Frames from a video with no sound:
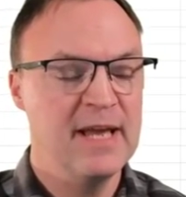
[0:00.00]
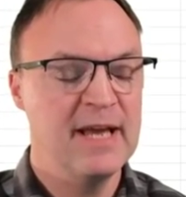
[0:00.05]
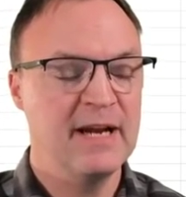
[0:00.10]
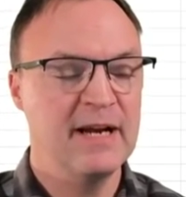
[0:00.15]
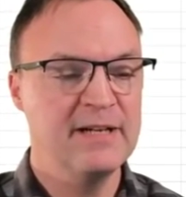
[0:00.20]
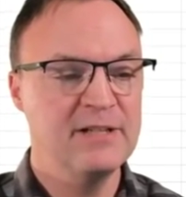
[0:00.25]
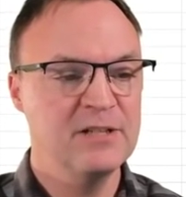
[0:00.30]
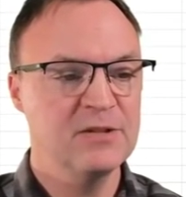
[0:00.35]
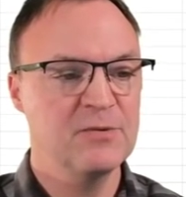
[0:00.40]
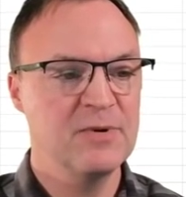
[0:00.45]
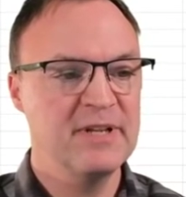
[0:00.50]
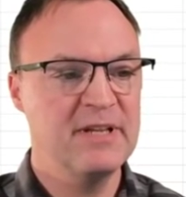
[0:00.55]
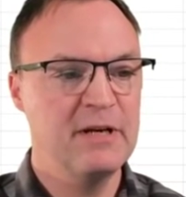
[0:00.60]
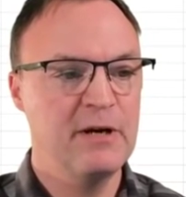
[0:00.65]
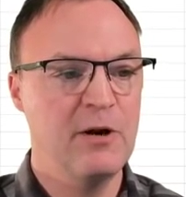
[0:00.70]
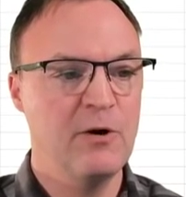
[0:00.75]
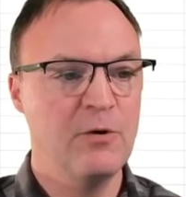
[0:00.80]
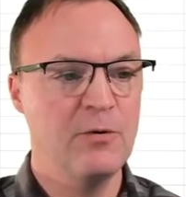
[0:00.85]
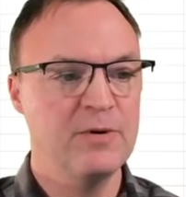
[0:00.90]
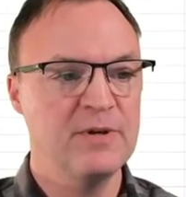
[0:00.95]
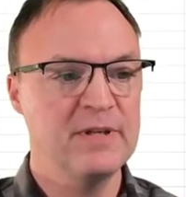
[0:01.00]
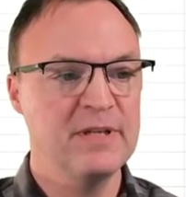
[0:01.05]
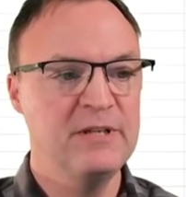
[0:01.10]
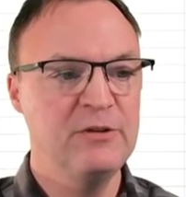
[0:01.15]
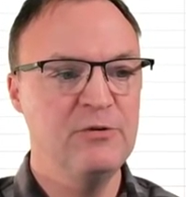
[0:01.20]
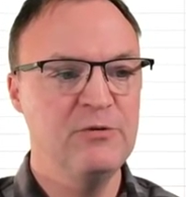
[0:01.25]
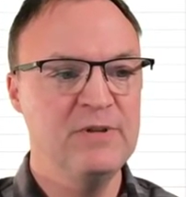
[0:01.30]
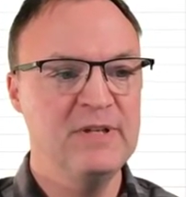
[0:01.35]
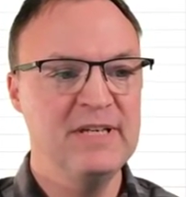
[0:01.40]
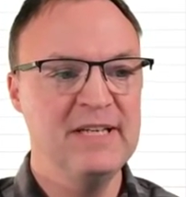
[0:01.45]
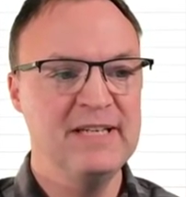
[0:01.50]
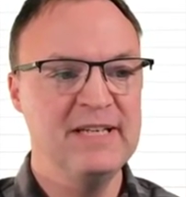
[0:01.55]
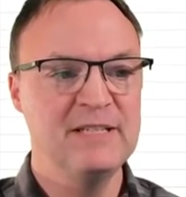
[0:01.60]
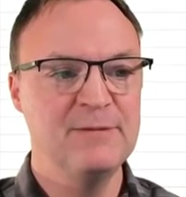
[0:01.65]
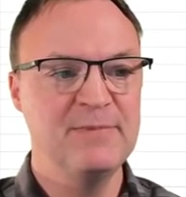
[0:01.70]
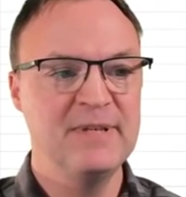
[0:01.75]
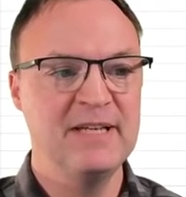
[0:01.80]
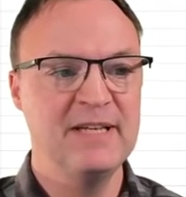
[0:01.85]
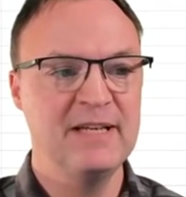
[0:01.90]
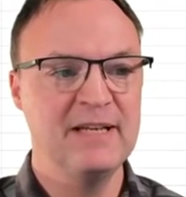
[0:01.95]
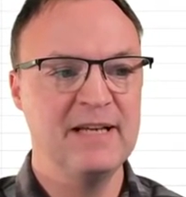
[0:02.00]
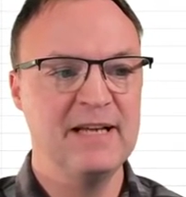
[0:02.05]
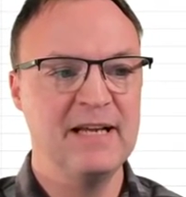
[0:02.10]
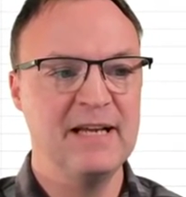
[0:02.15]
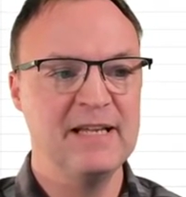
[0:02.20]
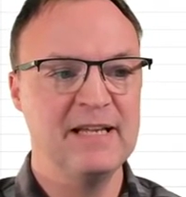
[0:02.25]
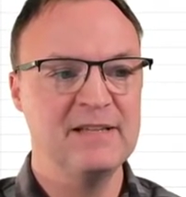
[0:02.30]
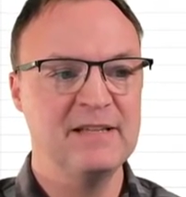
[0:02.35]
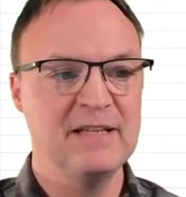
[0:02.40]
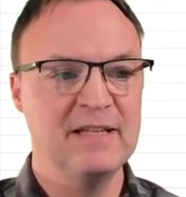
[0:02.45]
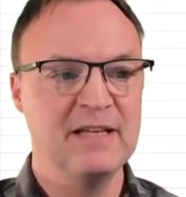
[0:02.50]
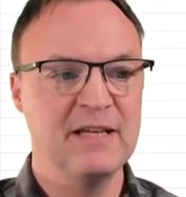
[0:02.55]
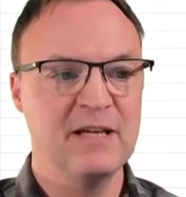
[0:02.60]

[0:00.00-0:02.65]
And I just want to note, you need to be in the